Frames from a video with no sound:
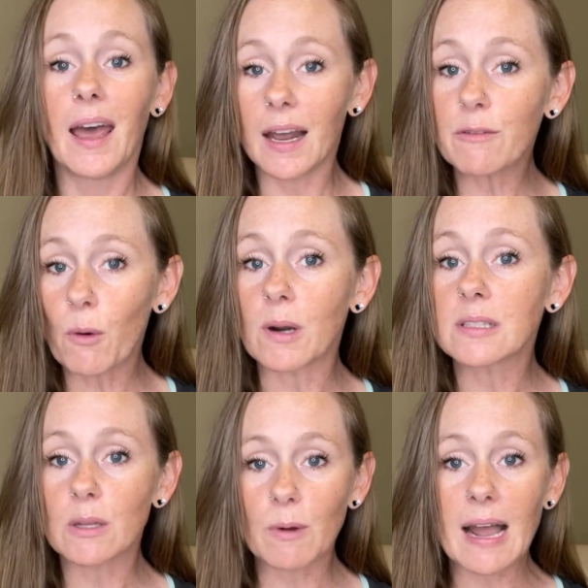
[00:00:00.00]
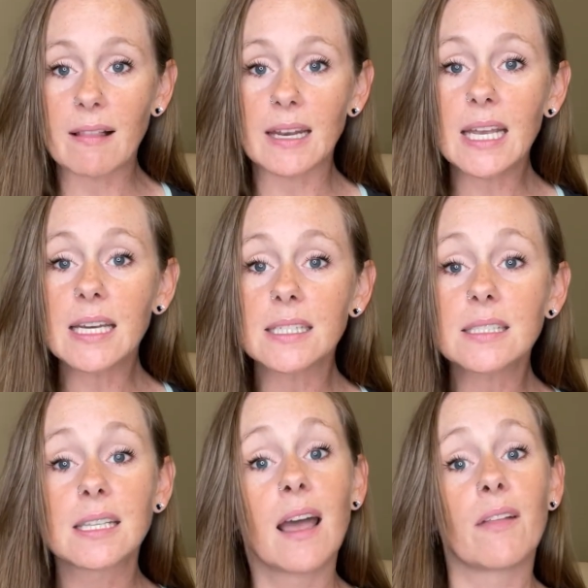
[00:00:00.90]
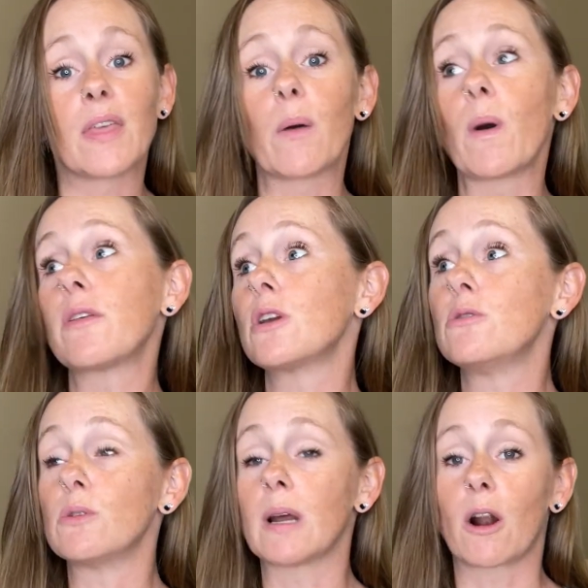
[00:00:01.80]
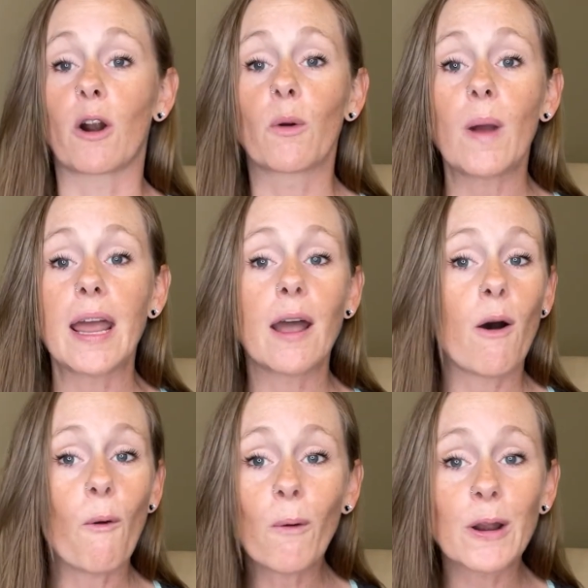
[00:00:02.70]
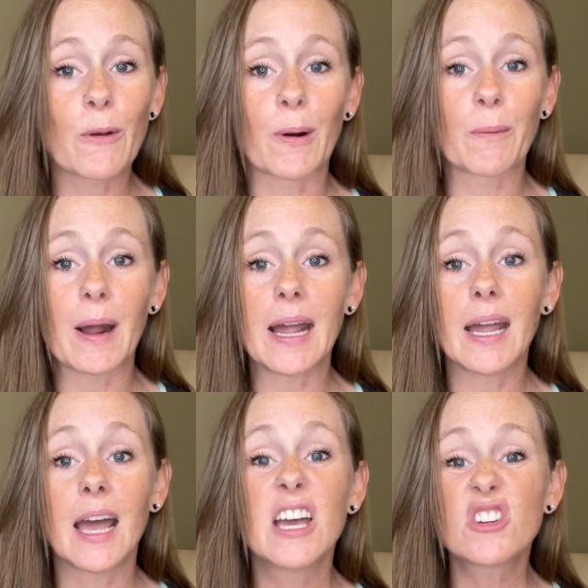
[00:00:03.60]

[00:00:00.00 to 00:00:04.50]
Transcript: And of course, the reality is that whether you do it her way or your way,